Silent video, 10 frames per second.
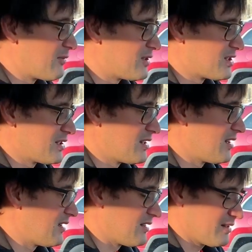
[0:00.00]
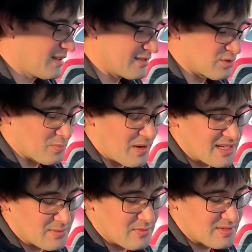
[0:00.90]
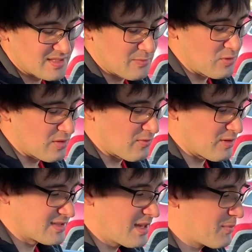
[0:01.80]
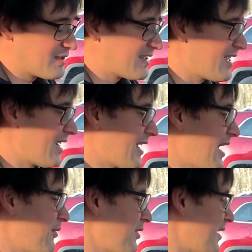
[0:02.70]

which uh, really surprised me with the Buick, for example, they have